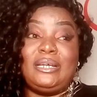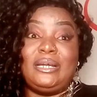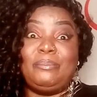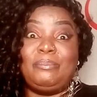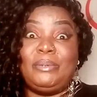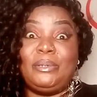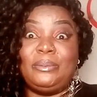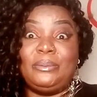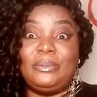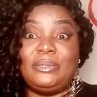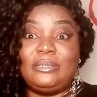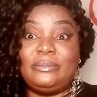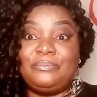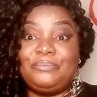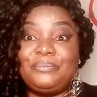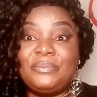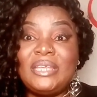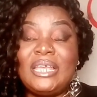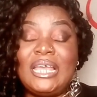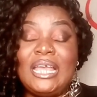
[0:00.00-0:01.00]
upload.
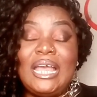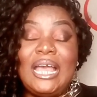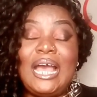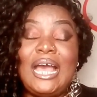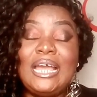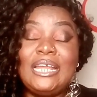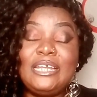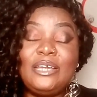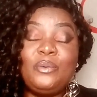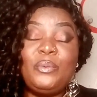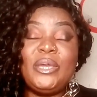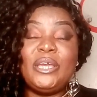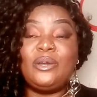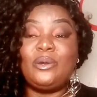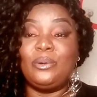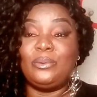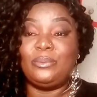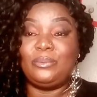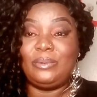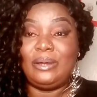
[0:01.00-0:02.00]
Honey, we
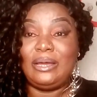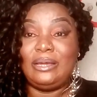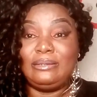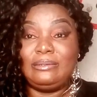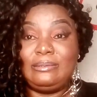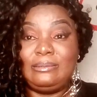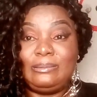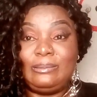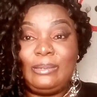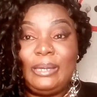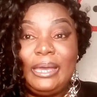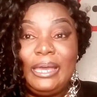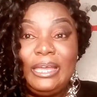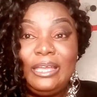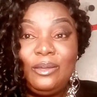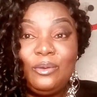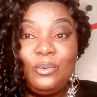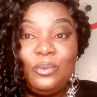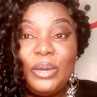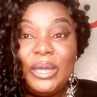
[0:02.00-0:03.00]
gon' rant.
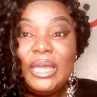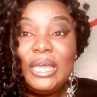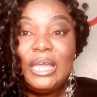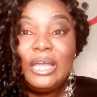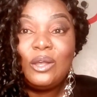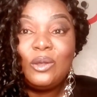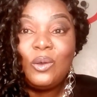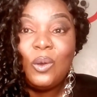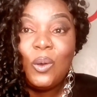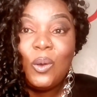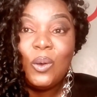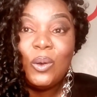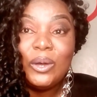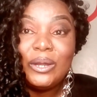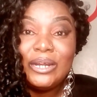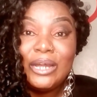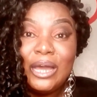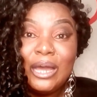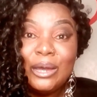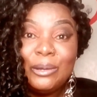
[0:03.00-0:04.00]
Okay, we
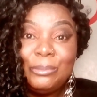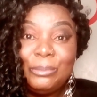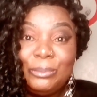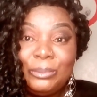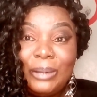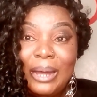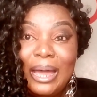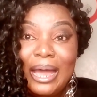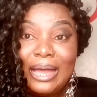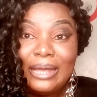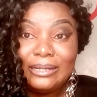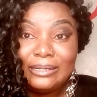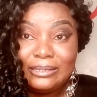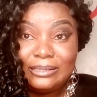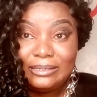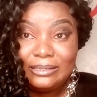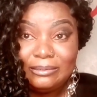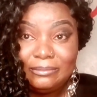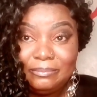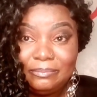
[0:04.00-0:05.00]
gon'
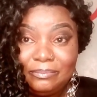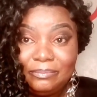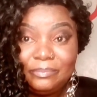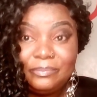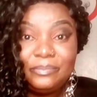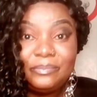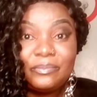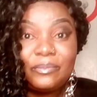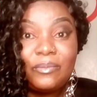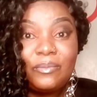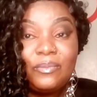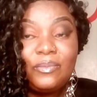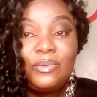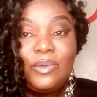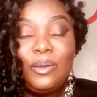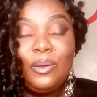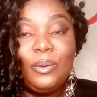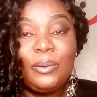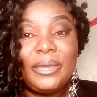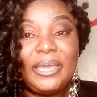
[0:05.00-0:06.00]
rant.
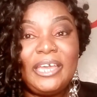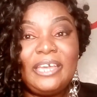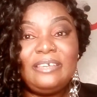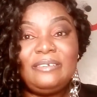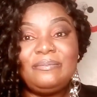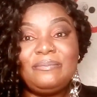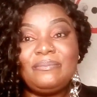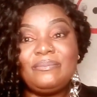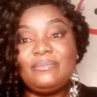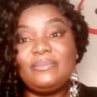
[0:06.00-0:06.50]
Okay.